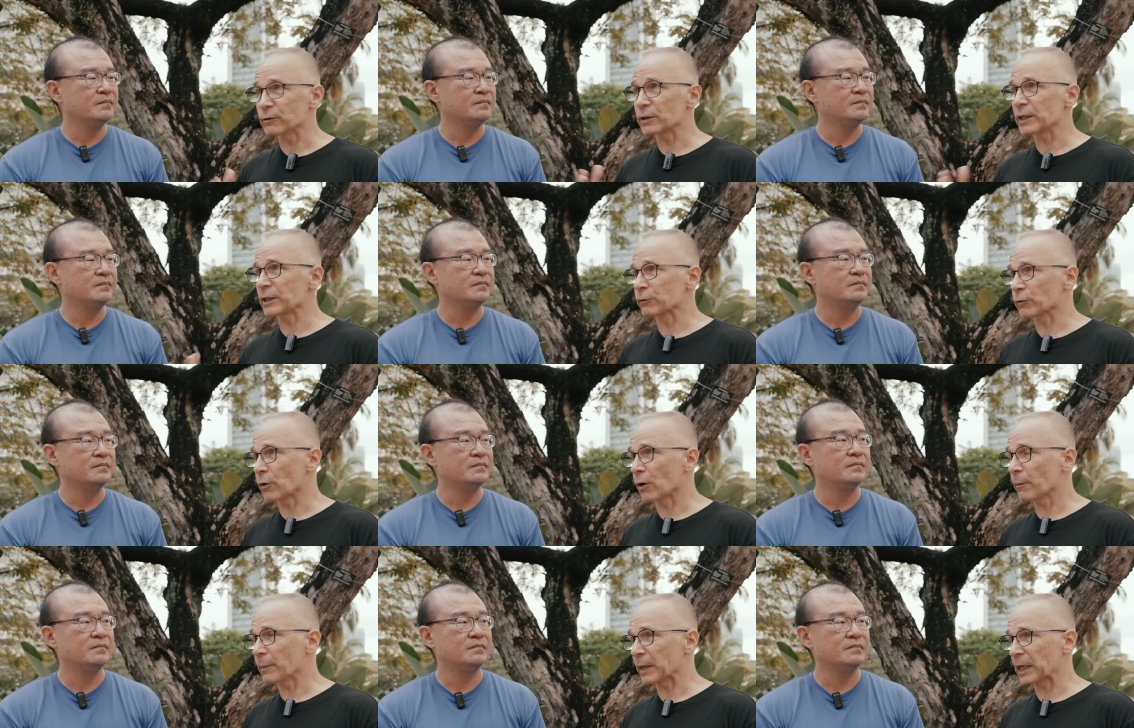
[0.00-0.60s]

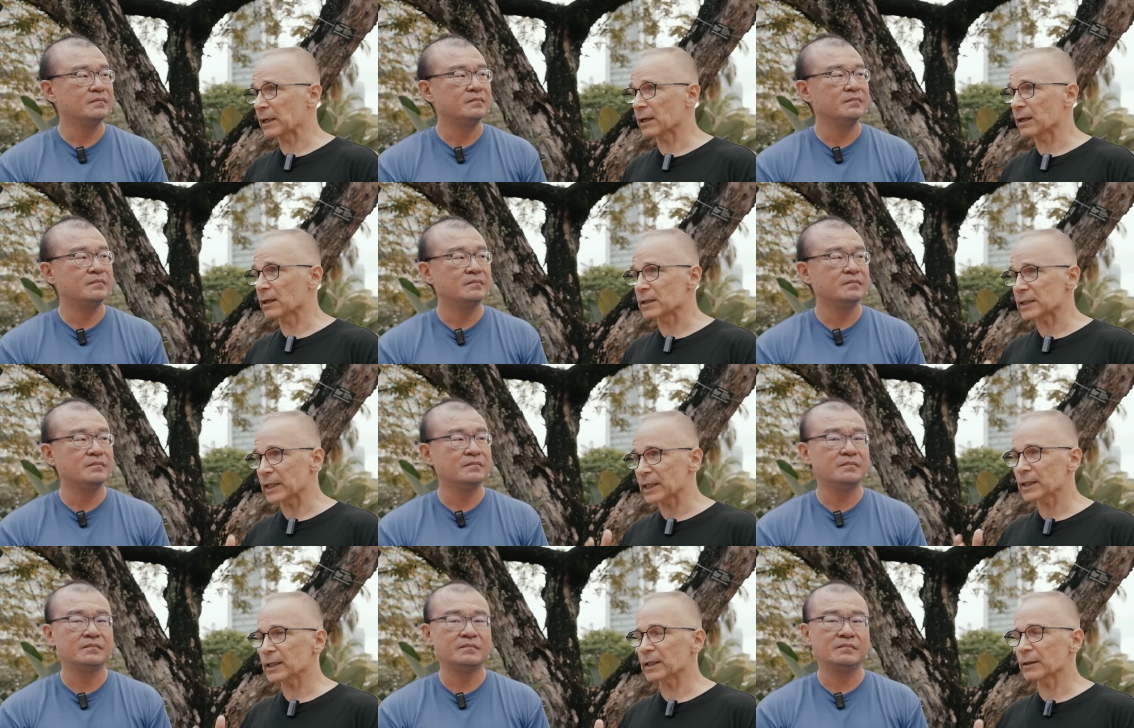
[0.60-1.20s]
Speaker 1: using RAW
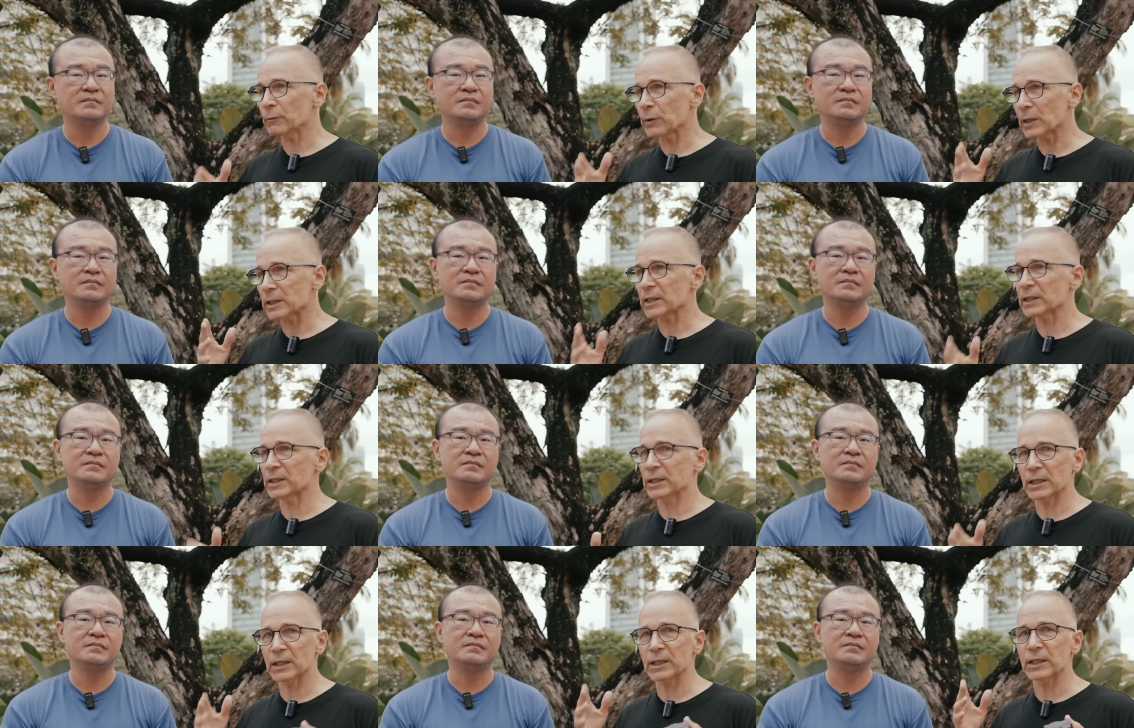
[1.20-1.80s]
because it
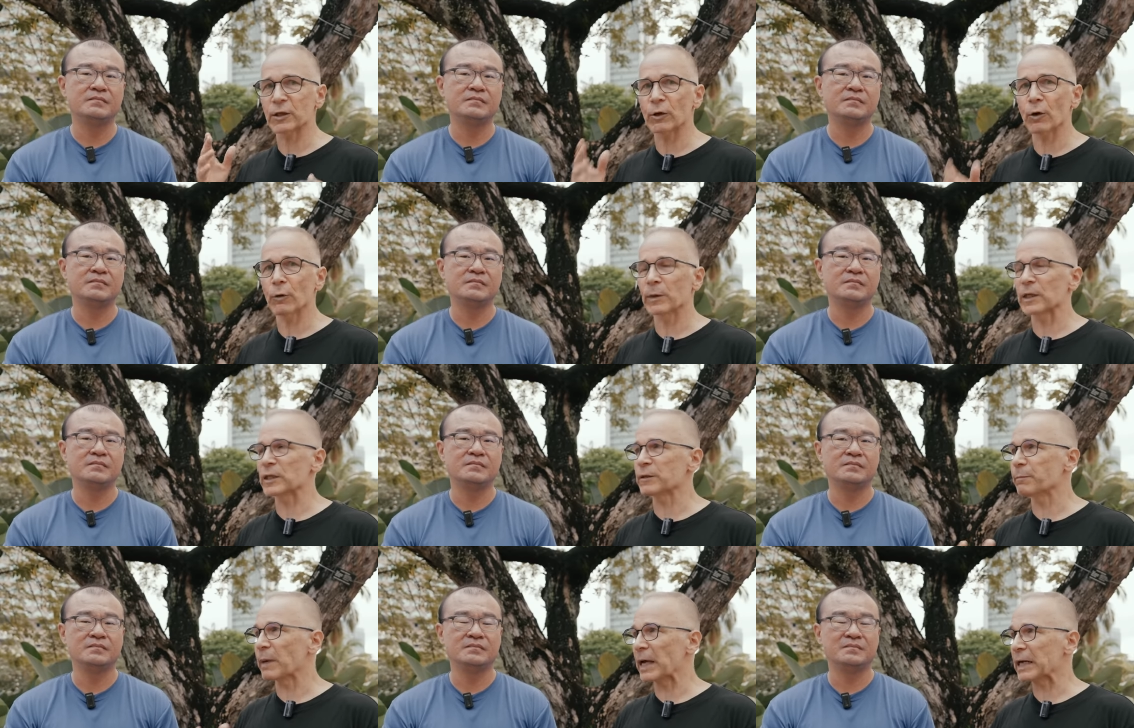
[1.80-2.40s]
was just so
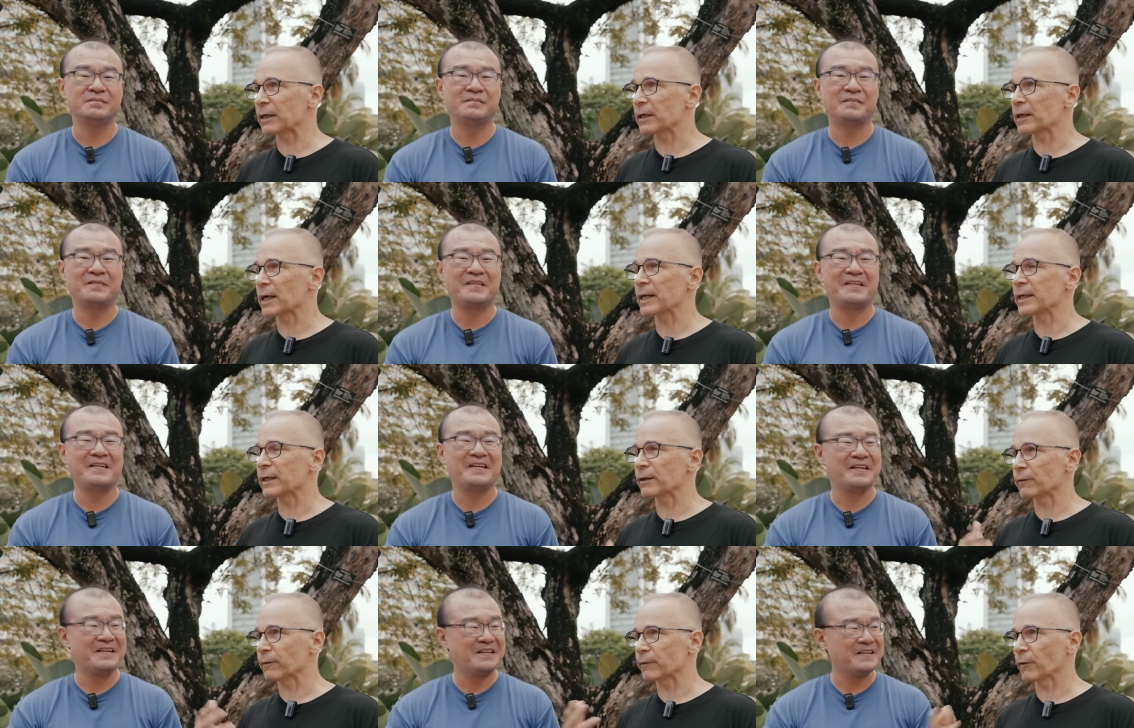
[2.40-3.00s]
much better
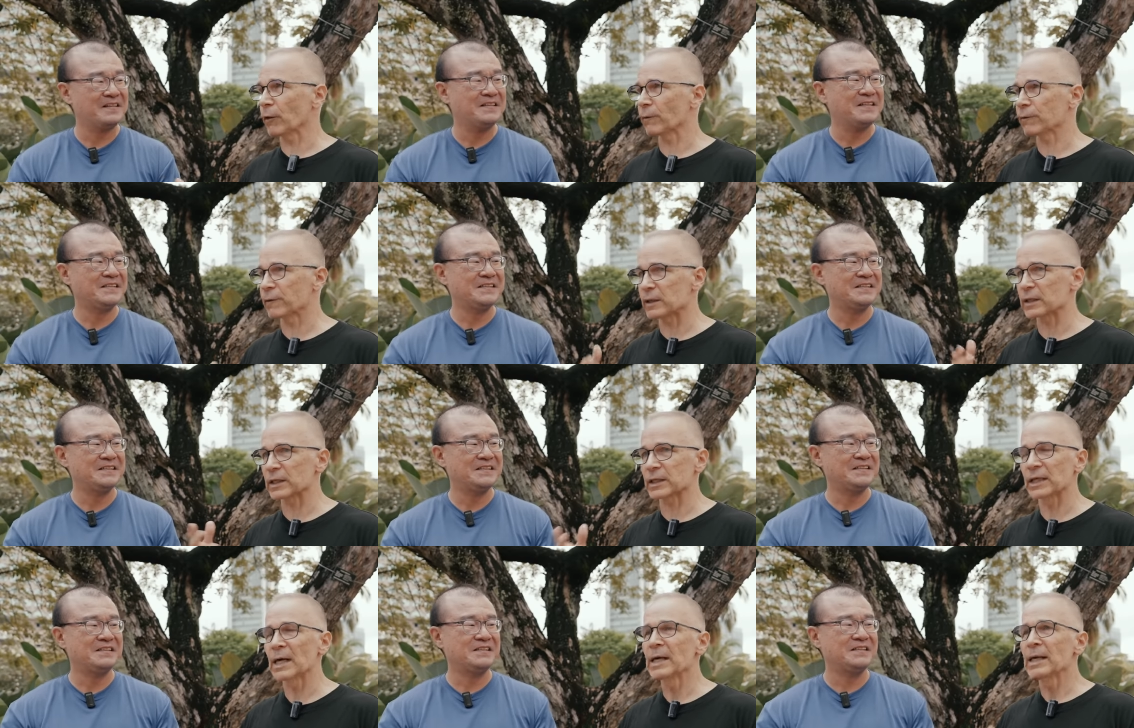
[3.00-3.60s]
and it
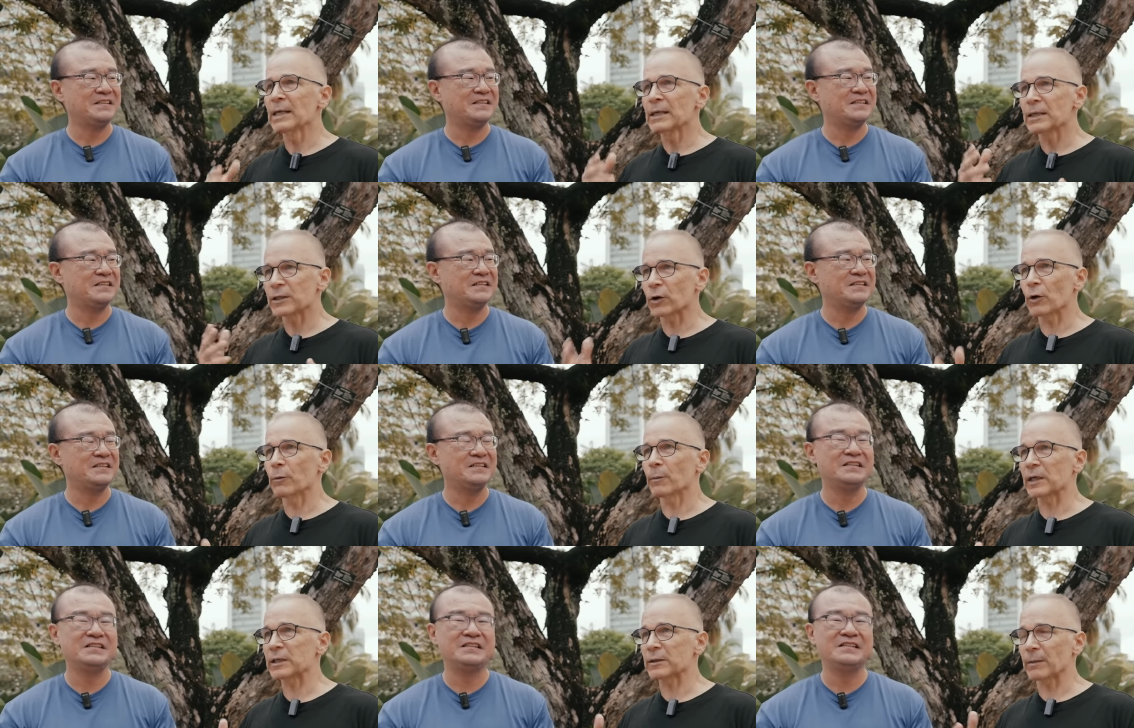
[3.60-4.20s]
offers
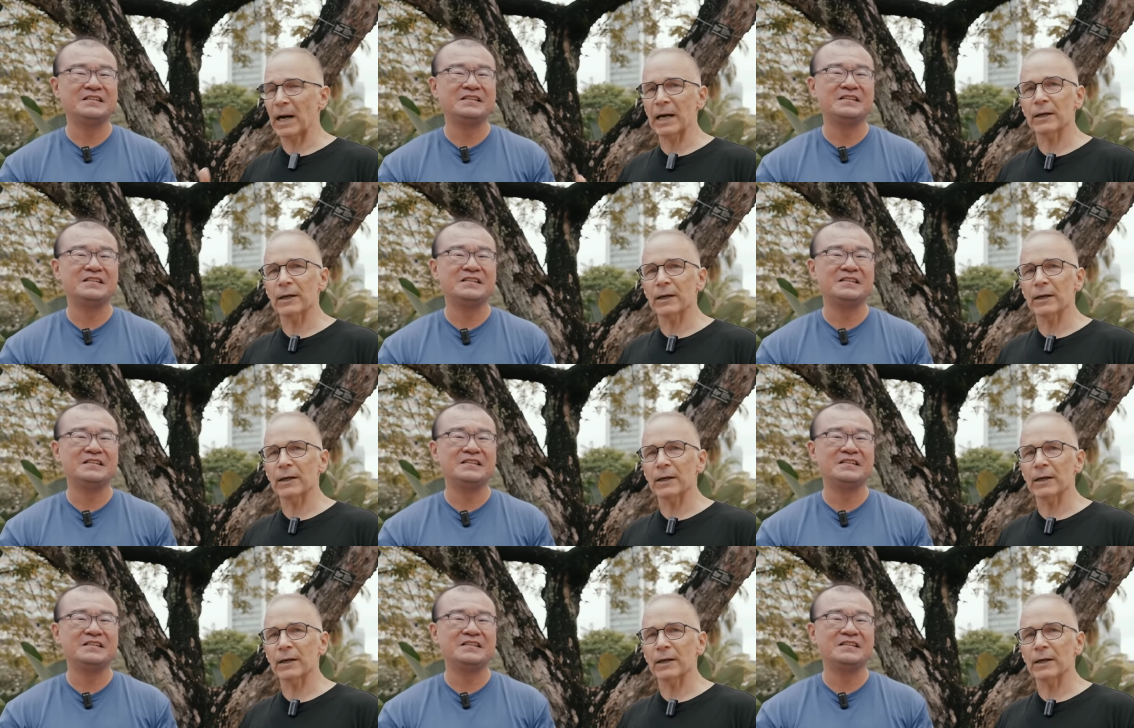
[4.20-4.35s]
so much.